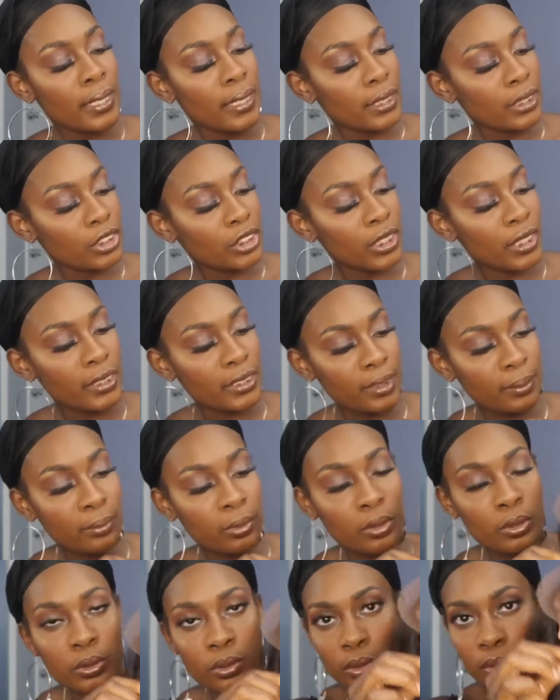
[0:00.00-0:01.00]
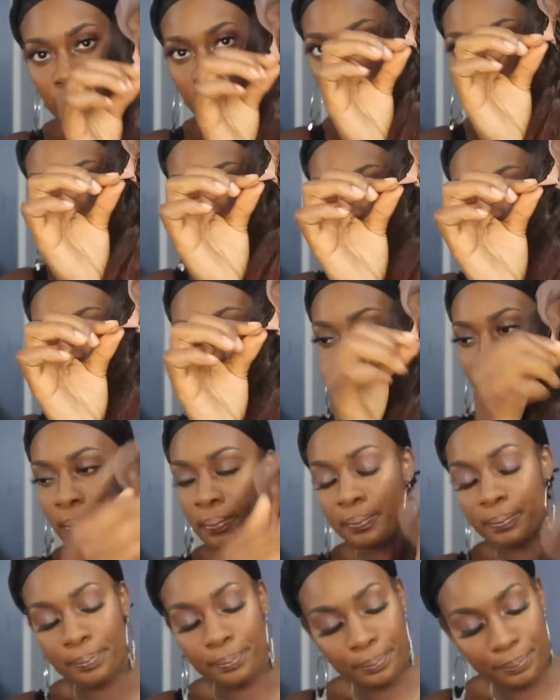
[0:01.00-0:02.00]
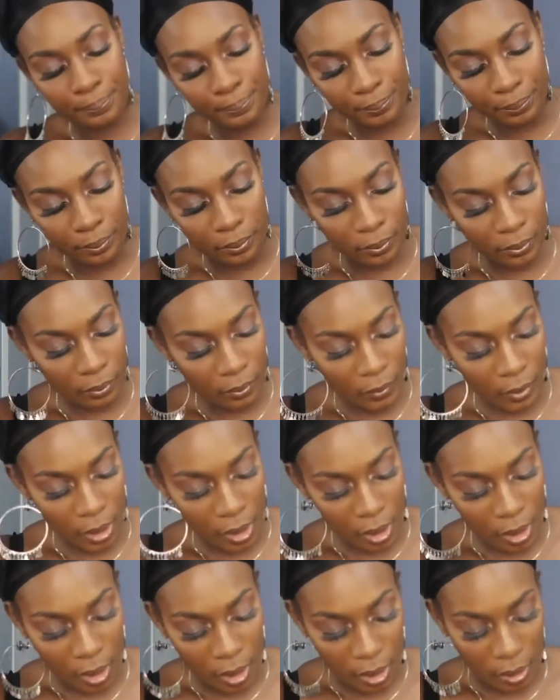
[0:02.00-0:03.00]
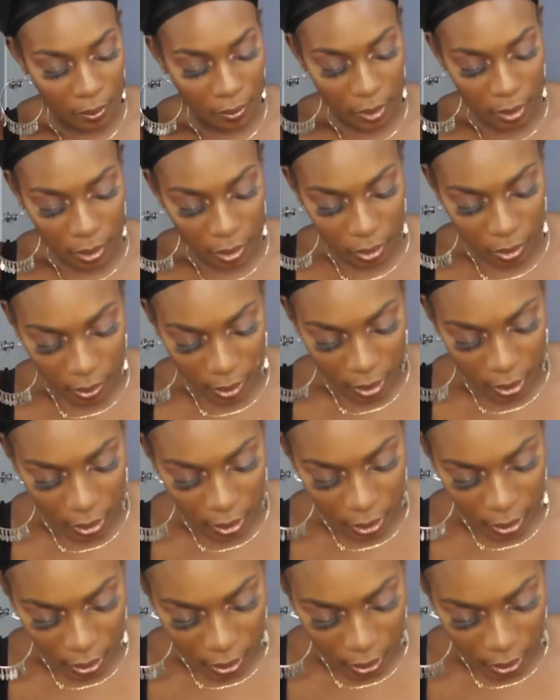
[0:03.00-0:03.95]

Adjustable strap. I'm gonna go ahead and